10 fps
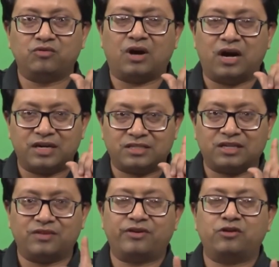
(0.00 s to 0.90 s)
to R
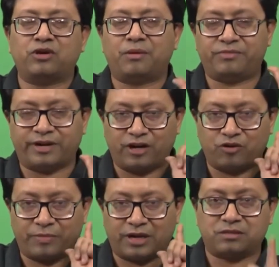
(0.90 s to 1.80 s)
star value, I am trying
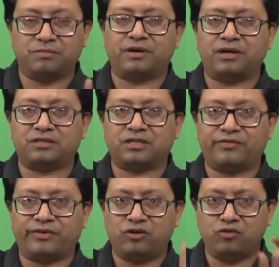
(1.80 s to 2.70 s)
to maximize R star
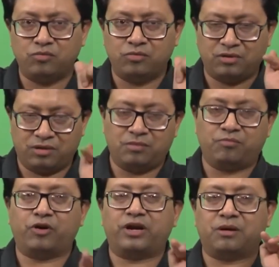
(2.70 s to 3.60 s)
value.
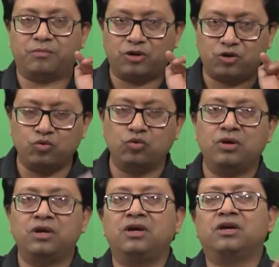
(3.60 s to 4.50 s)
Point number two,
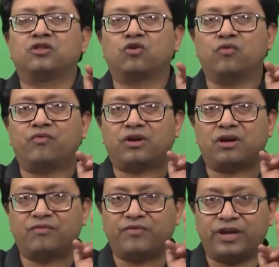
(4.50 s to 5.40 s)
the
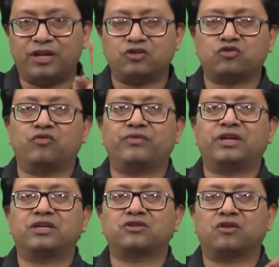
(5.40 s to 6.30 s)
overall variance
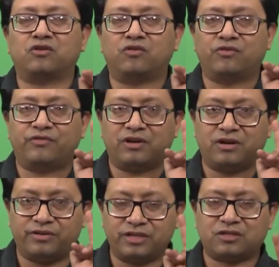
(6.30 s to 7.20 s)
covariance or overall
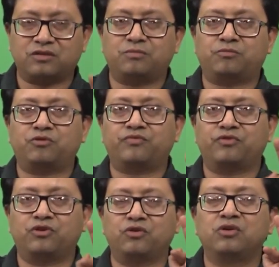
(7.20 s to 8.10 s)
risk of the
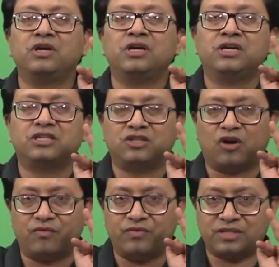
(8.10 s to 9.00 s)
portfolio is
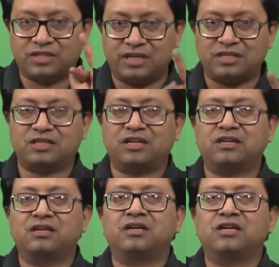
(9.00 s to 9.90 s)
always less
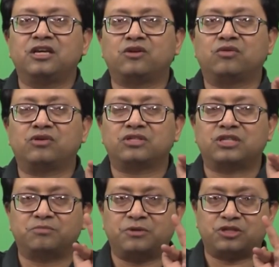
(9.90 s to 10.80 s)
than equal to
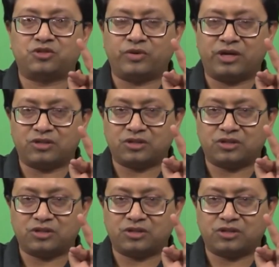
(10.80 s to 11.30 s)
sigma star